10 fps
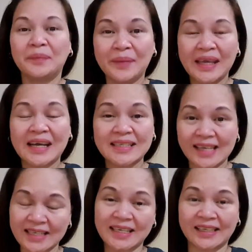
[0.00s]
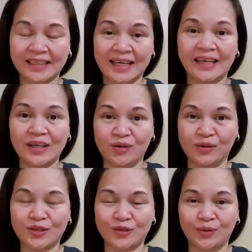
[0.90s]
Being a site secretary
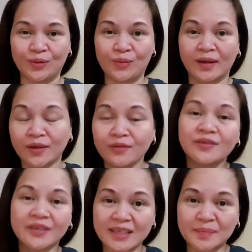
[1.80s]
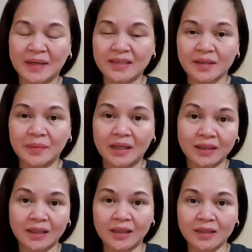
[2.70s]
also, one of your
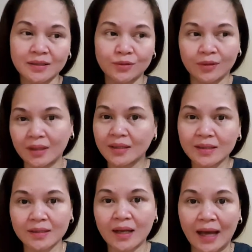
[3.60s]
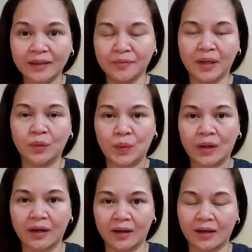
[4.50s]
responsibility is the admin
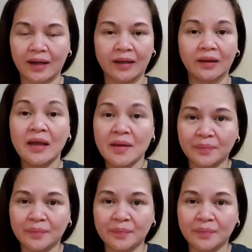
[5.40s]
work, right?